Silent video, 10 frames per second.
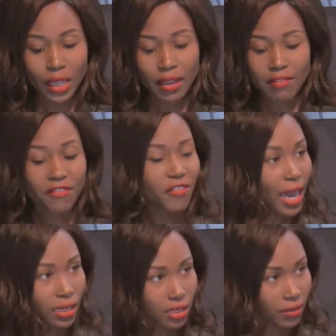in
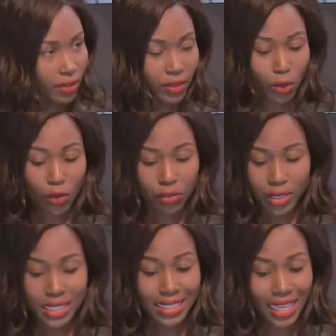fact, I've given
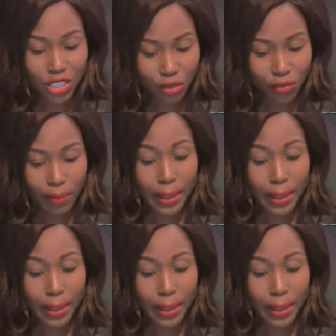authorization for